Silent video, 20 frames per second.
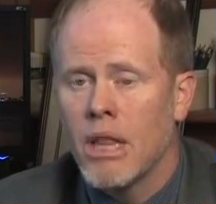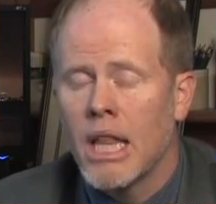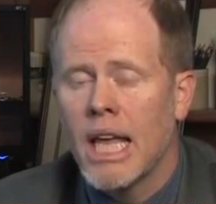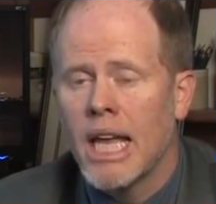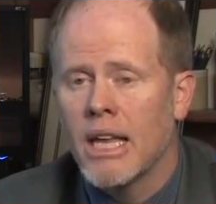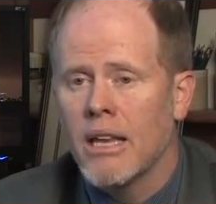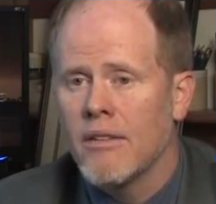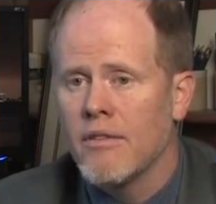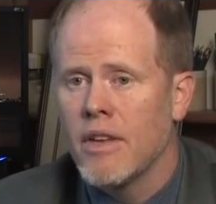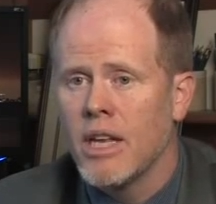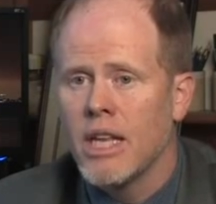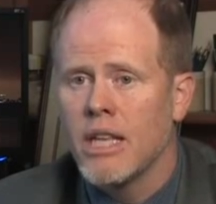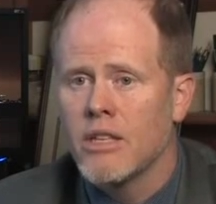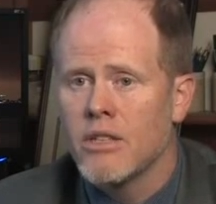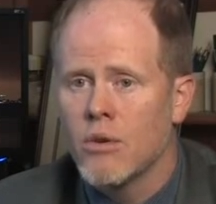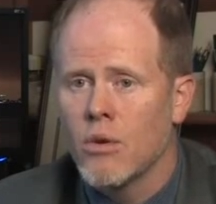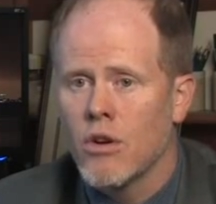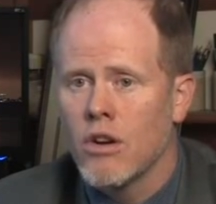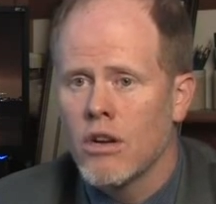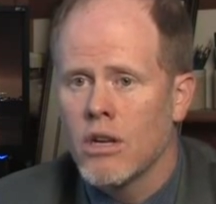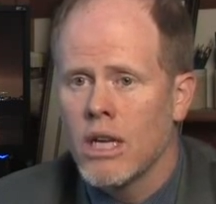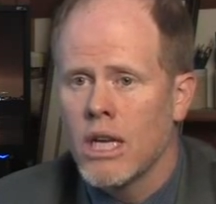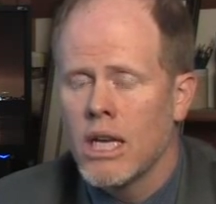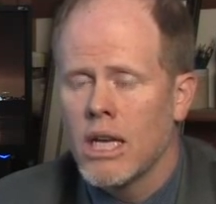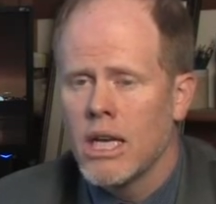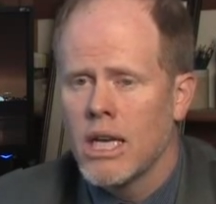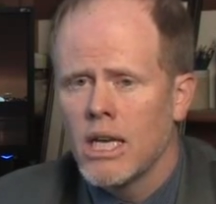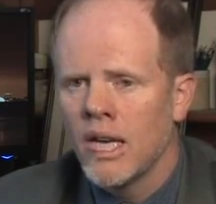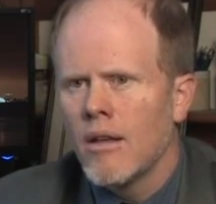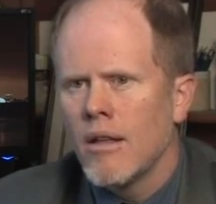a plane of any sort.
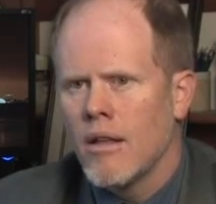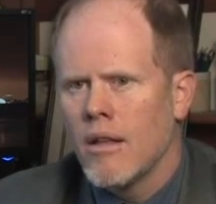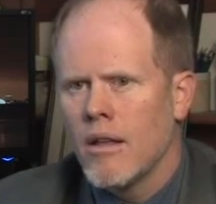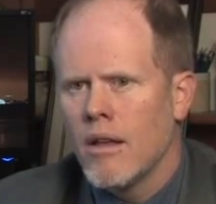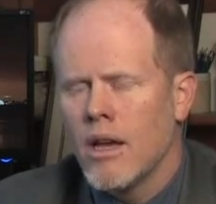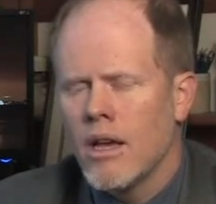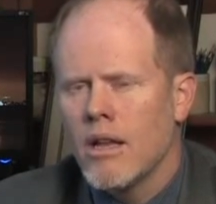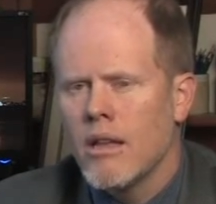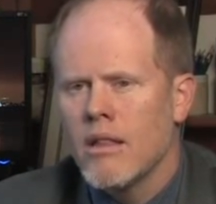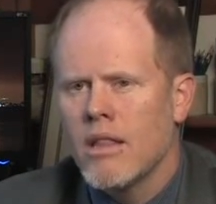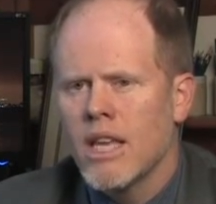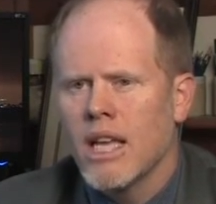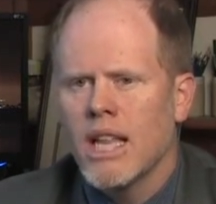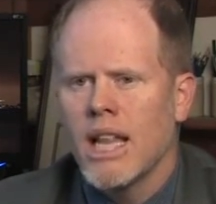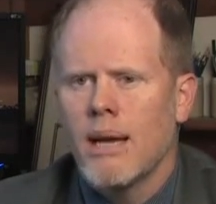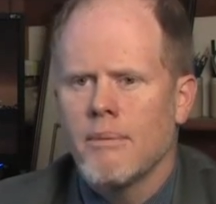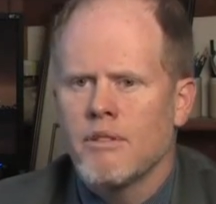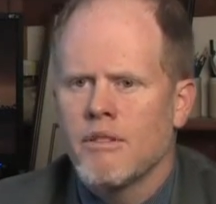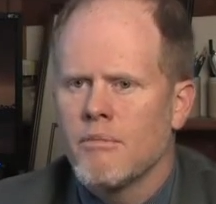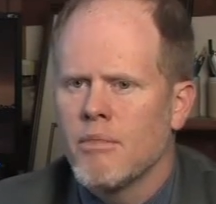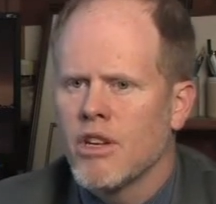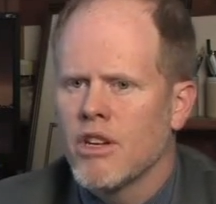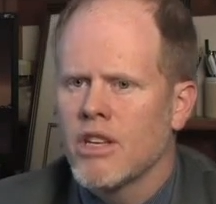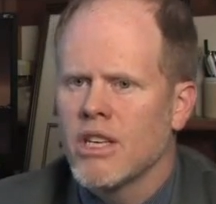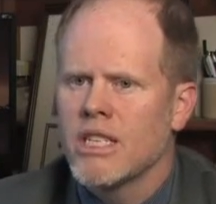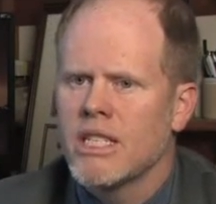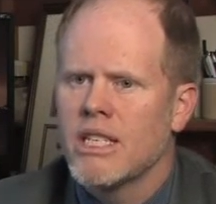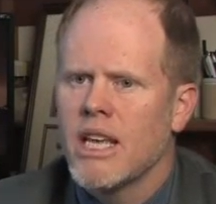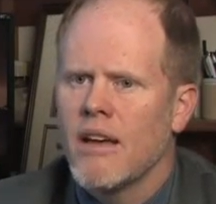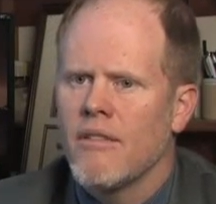The collapse of
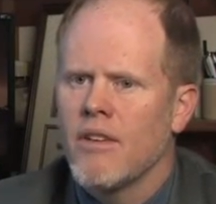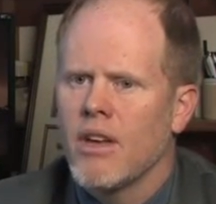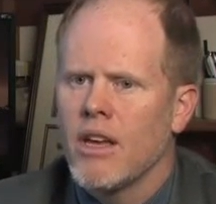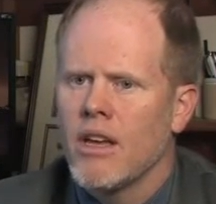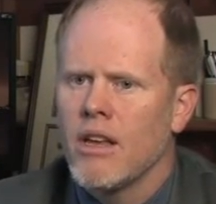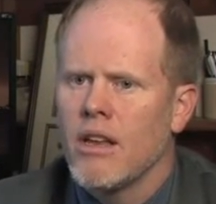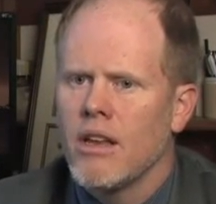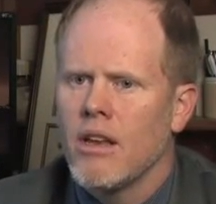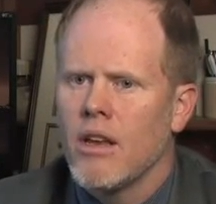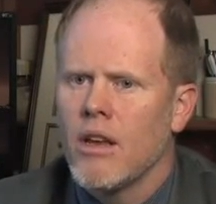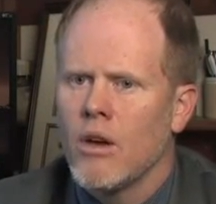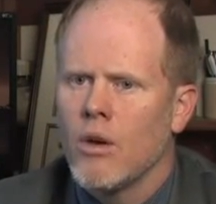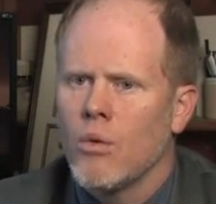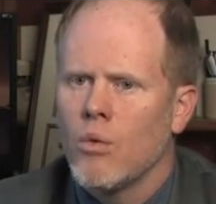Building 7